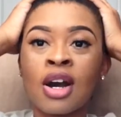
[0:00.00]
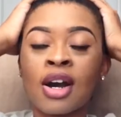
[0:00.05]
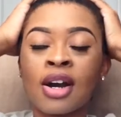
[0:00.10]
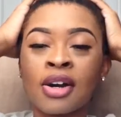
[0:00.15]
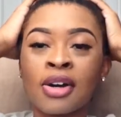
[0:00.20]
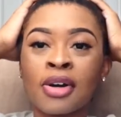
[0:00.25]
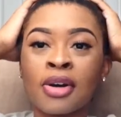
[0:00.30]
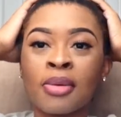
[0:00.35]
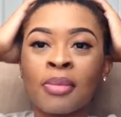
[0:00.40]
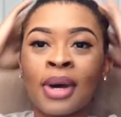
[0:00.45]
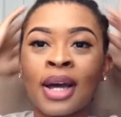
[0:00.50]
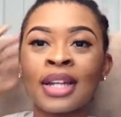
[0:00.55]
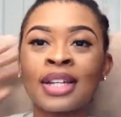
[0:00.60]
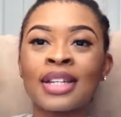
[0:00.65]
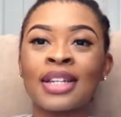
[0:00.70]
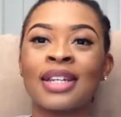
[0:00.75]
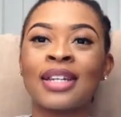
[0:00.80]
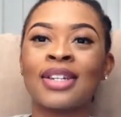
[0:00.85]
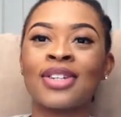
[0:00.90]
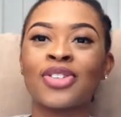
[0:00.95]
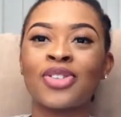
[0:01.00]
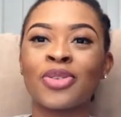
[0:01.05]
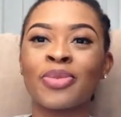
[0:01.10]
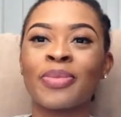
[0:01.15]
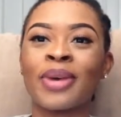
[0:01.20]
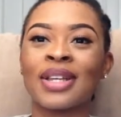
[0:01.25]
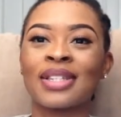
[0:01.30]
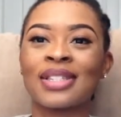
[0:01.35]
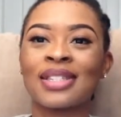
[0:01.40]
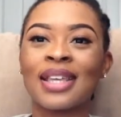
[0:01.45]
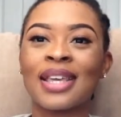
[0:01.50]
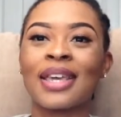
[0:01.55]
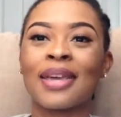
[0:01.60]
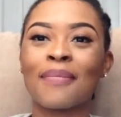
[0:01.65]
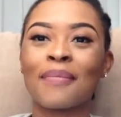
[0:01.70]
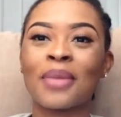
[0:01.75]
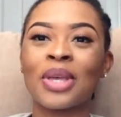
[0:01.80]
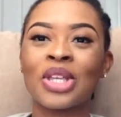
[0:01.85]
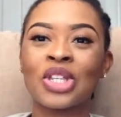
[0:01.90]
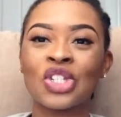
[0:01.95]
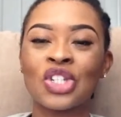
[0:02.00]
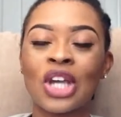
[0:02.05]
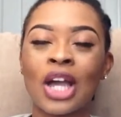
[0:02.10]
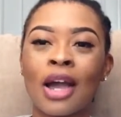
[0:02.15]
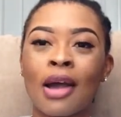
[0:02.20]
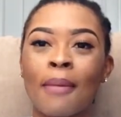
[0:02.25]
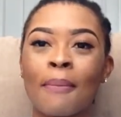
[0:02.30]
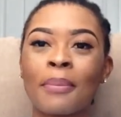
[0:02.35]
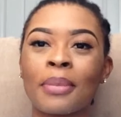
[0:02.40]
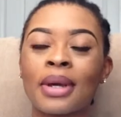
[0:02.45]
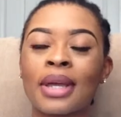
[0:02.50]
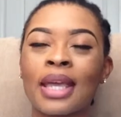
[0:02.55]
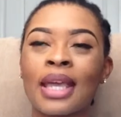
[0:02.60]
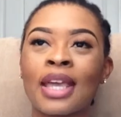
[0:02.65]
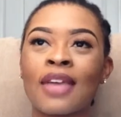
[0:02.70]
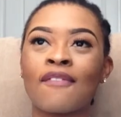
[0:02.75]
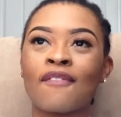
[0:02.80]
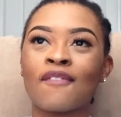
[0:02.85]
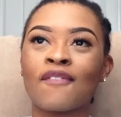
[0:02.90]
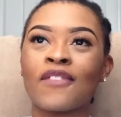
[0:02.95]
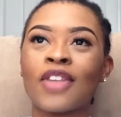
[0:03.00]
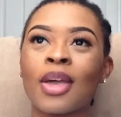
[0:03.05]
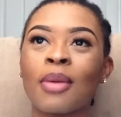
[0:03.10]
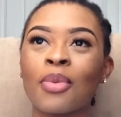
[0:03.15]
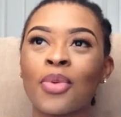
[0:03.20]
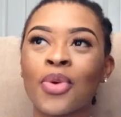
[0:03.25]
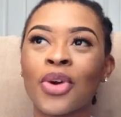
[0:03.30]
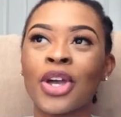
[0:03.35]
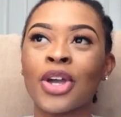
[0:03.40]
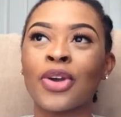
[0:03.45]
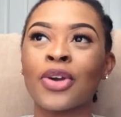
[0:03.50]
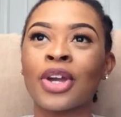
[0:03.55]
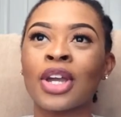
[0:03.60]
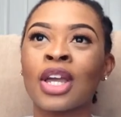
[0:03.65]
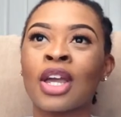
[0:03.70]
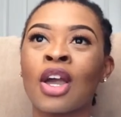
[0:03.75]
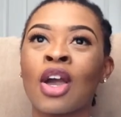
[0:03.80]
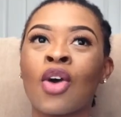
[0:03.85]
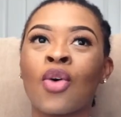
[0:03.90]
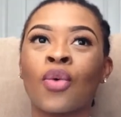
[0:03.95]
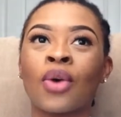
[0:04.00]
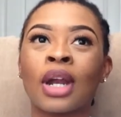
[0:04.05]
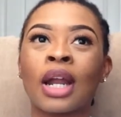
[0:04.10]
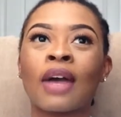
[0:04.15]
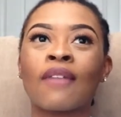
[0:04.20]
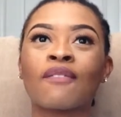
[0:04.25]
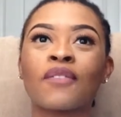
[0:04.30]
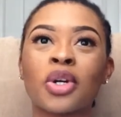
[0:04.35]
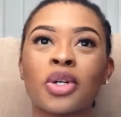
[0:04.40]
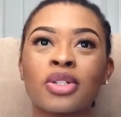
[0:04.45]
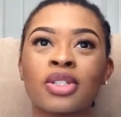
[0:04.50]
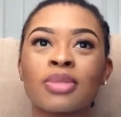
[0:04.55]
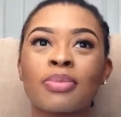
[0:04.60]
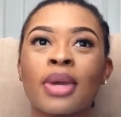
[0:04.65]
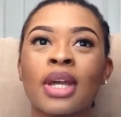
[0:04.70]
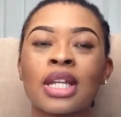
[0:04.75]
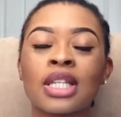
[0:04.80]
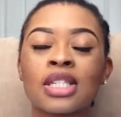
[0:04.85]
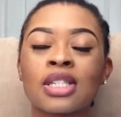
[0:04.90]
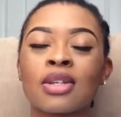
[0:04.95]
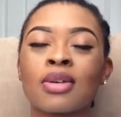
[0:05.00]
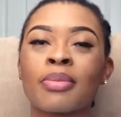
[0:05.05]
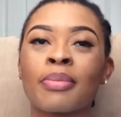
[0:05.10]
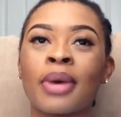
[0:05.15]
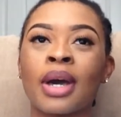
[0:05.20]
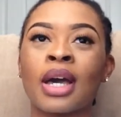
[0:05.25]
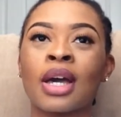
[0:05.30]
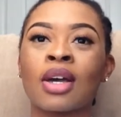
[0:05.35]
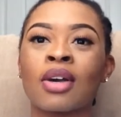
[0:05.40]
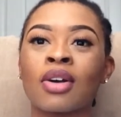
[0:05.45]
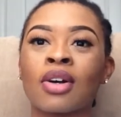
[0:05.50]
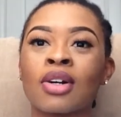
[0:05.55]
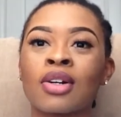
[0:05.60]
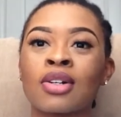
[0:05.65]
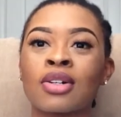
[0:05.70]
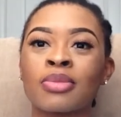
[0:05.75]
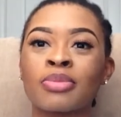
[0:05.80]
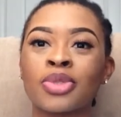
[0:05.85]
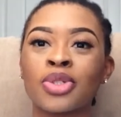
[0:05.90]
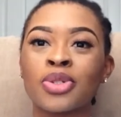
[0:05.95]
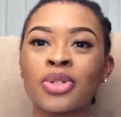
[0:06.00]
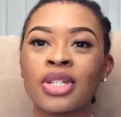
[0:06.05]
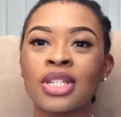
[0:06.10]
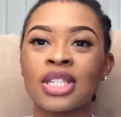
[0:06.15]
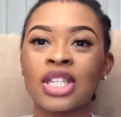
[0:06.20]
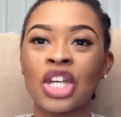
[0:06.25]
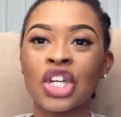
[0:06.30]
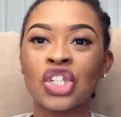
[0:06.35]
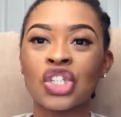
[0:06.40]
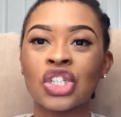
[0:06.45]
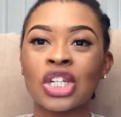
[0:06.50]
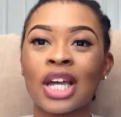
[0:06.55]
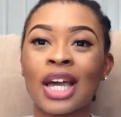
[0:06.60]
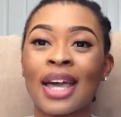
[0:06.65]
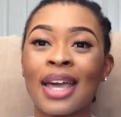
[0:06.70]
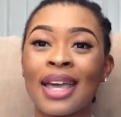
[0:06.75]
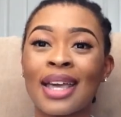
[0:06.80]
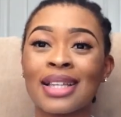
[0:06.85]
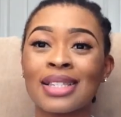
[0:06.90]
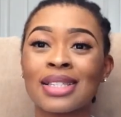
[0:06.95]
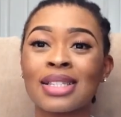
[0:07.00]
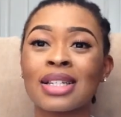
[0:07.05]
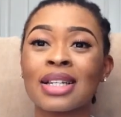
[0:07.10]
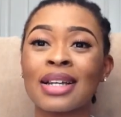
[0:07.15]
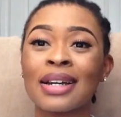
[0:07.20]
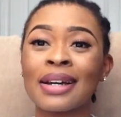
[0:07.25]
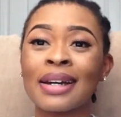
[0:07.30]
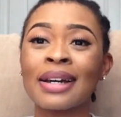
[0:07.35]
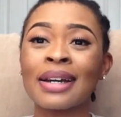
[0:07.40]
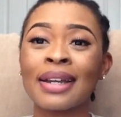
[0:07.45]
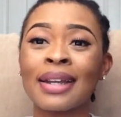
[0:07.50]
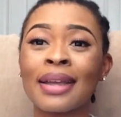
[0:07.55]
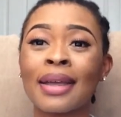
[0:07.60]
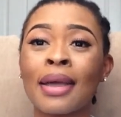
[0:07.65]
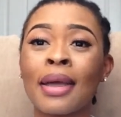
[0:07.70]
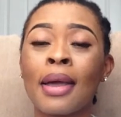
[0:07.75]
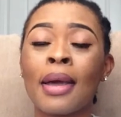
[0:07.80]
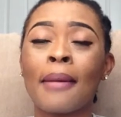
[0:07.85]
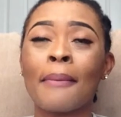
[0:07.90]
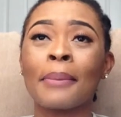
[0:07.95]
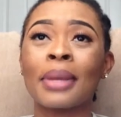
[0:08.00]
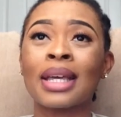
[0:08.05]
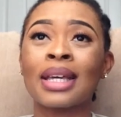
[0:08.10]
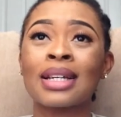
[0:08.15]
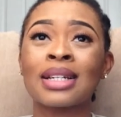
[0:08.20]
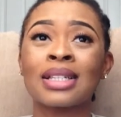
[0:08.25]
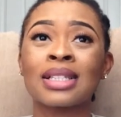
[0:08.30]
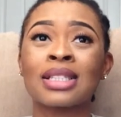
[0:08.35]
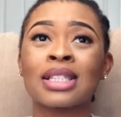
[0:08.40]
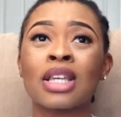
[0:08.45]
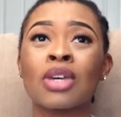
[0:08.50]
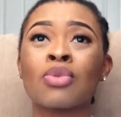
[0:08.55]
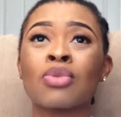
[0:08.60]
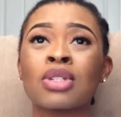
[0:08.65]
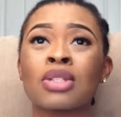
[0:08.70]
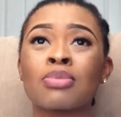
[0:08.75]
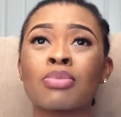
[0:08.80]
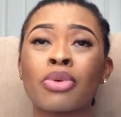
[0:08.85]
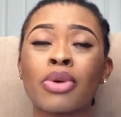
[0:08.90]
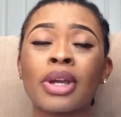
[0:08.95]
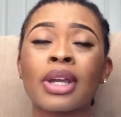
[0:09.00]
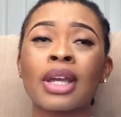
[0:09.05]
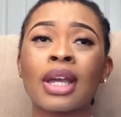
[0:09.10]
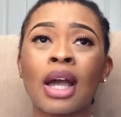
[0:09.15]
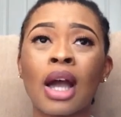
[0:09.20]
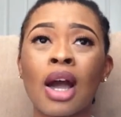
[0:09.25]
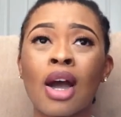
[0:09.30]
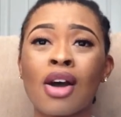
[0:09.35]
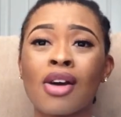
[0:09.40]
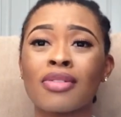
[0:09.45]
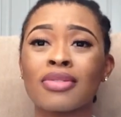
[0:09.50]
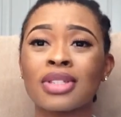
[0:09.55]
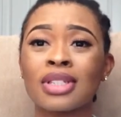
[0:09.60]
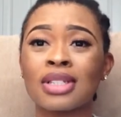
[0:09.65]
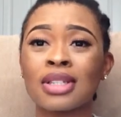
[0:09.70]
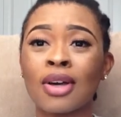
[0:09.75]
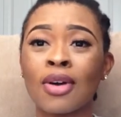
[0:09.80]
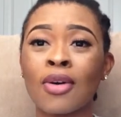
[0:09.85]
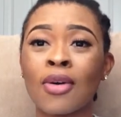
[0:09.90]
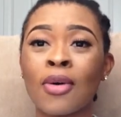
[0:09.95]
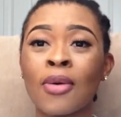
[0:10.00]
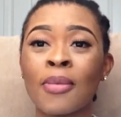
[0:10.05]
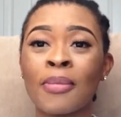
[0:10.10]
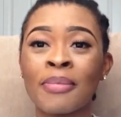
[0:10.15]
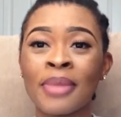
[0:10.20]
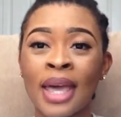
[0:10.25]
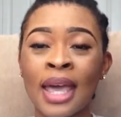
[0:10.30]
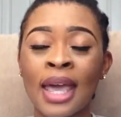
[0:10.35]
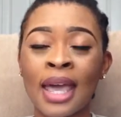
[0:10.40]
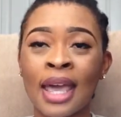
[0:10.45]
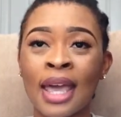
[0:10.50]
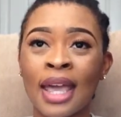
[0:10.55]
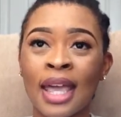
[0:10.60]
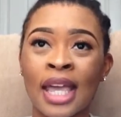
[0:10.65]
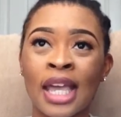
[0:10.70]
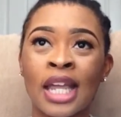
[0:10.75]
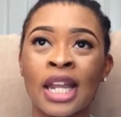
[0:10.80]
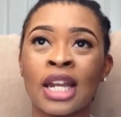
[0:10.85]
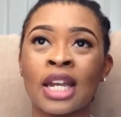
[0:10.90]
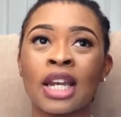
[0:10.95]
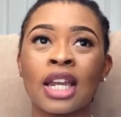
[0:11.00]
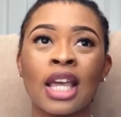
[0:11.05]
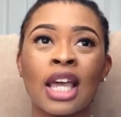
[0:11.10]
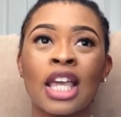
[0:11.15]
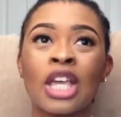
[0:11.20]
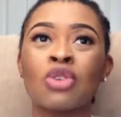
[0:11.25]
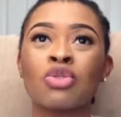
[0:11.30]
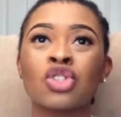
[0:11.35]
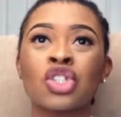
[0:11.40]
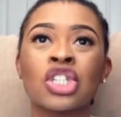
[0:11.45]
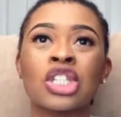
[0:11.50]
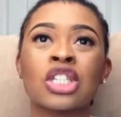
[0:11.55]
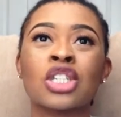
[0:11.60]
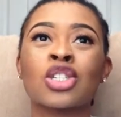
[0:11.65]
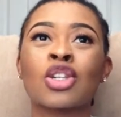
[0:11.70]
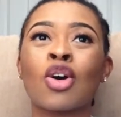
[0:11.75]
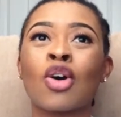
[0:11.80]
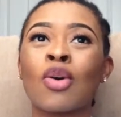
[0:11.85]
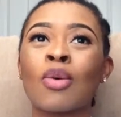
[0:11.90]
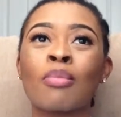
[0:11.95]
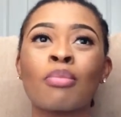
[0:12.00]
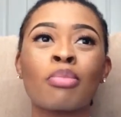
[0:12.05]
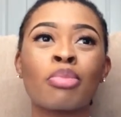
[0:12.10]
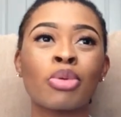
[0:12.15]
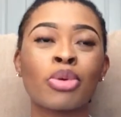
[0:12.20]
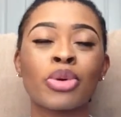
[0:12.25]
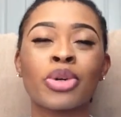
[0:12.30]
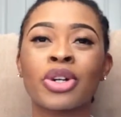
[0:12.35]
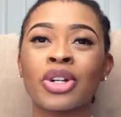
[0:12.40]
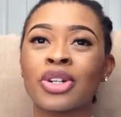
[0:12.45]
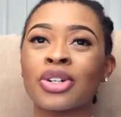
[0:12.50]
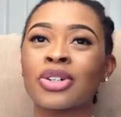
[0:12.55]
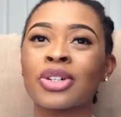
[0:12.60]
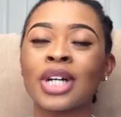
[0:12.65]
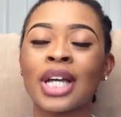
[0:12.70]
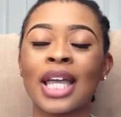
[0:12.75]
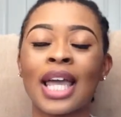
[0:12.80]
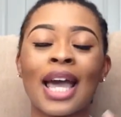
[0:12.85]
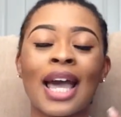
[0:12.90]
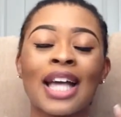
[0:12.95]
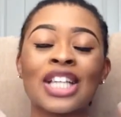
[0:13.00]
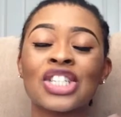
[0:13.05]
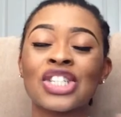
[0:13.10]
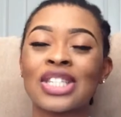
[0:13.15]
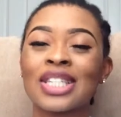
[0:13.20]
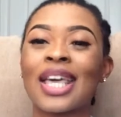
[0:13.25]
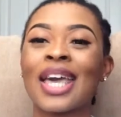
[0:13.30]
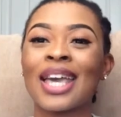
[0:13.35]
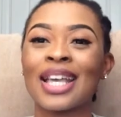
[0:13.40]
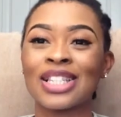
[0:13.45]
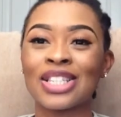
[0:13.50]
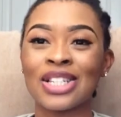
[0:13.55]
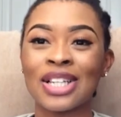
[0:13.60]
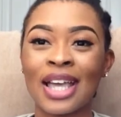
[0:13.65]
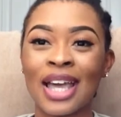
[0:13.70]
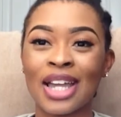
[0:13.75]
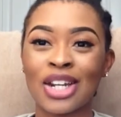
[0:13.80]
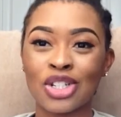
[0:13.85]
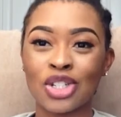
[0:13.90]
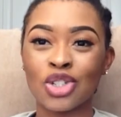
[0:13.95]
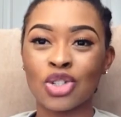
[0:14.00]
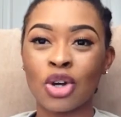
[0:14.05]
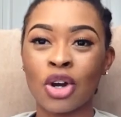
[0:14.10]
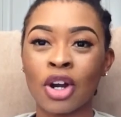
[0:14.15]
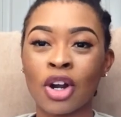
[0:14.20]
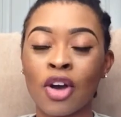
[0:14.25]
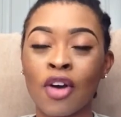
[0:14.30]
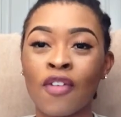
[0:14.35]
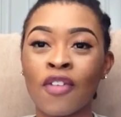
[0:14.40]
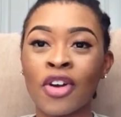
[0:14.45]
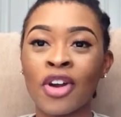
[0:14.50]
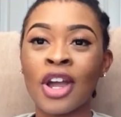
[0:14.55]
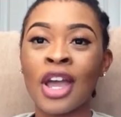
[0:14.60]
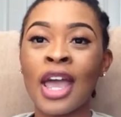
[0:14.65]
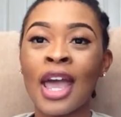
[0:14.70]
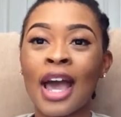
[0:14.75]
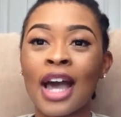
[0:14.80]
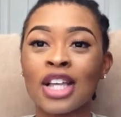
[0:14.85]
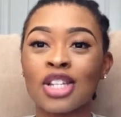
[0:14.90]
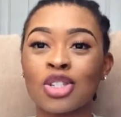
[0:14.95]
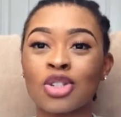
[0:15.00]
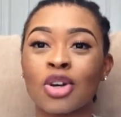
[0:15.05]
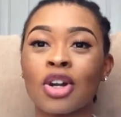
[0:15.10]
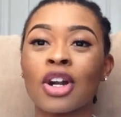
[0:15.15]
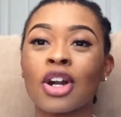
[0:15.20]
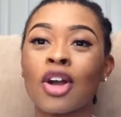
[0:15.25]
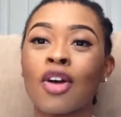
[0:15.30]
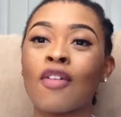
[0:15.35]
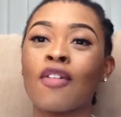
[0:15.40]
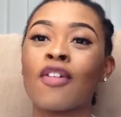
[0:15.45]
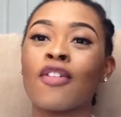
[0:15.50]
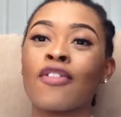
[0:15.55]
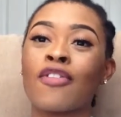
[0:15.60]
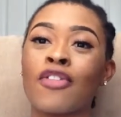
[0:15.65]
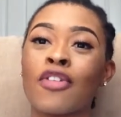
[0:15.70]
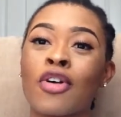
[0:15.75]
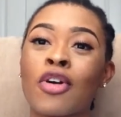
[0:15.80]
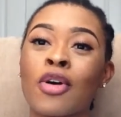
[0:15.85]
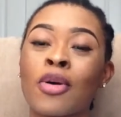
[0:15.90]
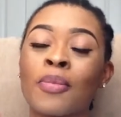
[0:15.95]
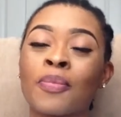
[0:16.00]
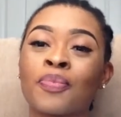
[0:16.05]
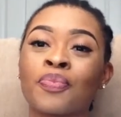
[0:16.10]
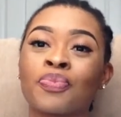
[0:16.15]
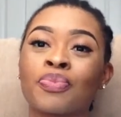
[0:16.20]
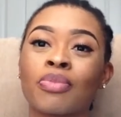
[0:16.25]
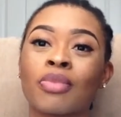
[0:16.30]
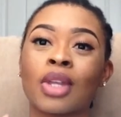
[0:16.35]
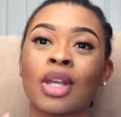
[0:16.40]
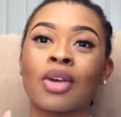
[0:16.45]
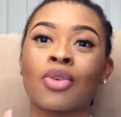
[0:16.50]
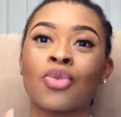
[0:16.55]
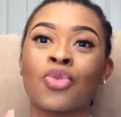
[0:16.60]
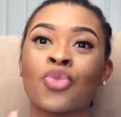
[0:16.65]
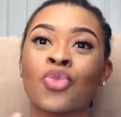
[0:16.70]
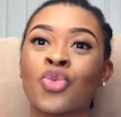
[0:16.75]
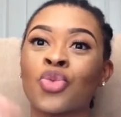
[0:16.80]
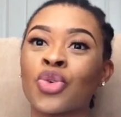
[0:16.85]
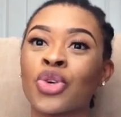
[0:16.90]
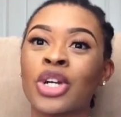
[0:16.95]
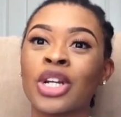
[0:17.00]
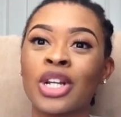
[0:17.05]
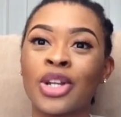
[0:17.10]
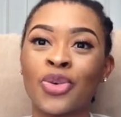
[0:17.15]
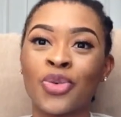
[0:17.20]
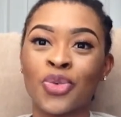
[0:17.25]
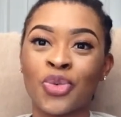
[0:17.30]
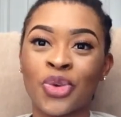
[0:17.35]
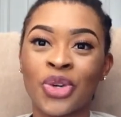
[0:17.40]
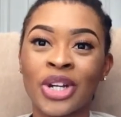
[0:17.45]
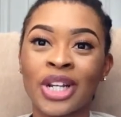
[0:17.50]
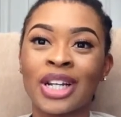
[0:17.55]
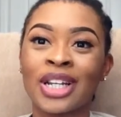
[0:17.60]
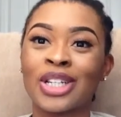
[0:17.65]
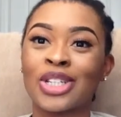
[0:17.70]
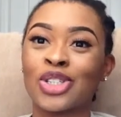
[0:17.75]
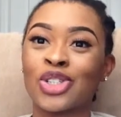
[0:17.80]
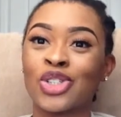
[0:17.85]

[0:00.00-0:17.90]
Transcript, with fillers: Um, I did do my second big chop in February when I first made it to my um, duty station. I had to cut it because it was breaking off so bad and it was just so brittle. I just had to kind of start over. I started over from really, really